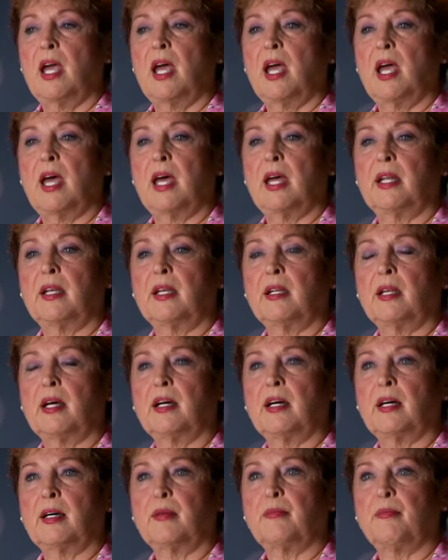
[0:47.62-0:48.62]
And
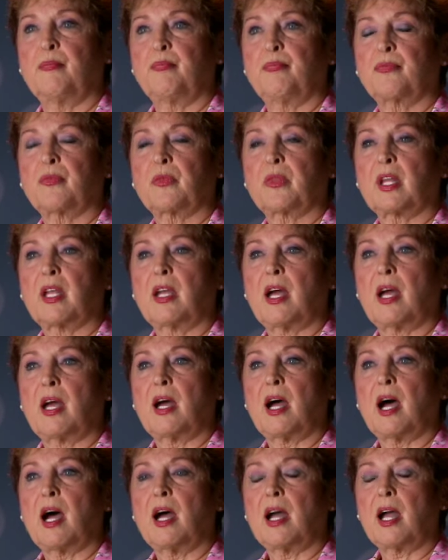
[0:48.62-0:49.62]
um,
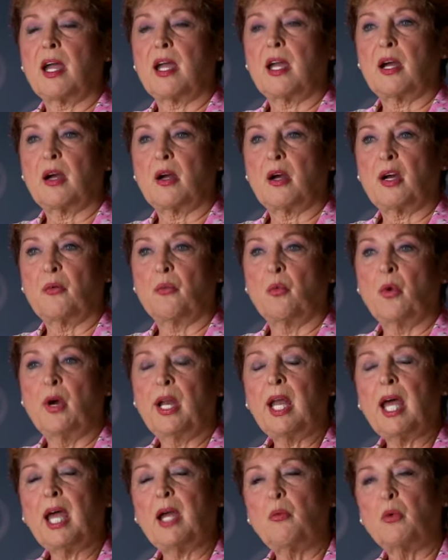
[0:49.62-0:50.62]

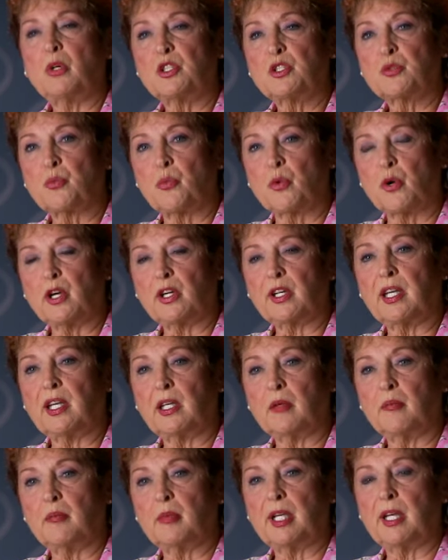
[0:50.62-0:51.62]
when I was
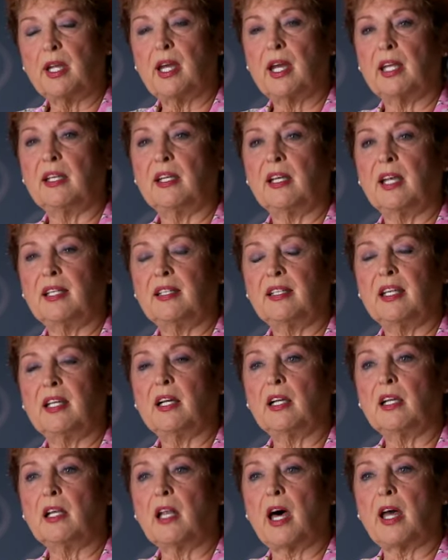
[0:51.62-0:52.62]
working in Manhattan, I did
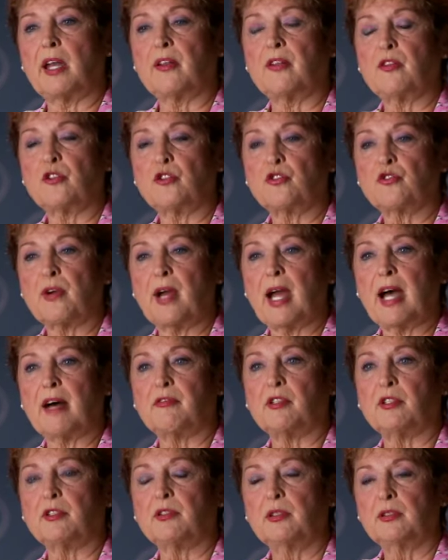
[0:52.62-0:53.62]
a lot of the
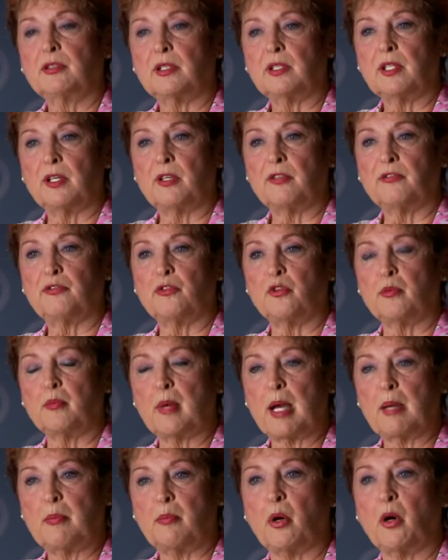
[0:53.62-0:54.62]
travel uh, for
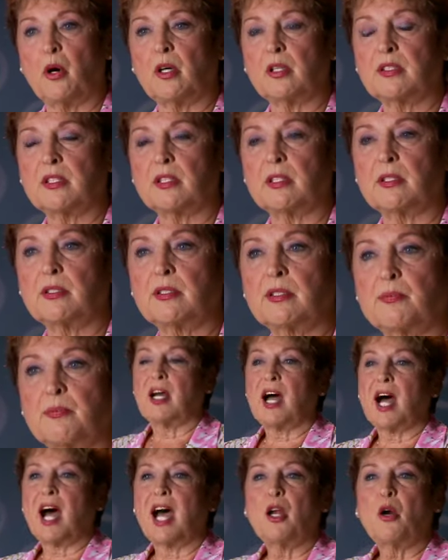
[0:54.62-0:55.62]
my bosses.
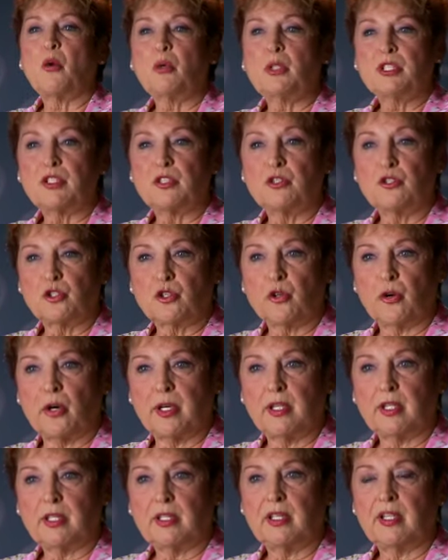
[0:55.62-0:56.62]
I always
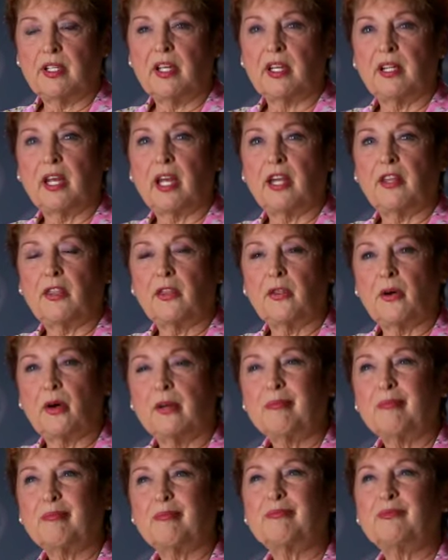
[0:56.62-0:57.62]
enjoyed it, and I
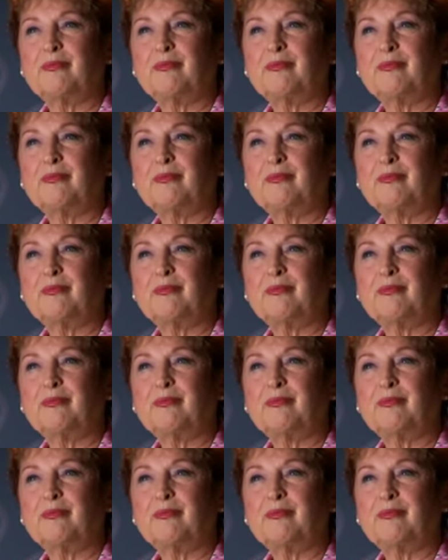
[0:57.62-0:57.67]
thought,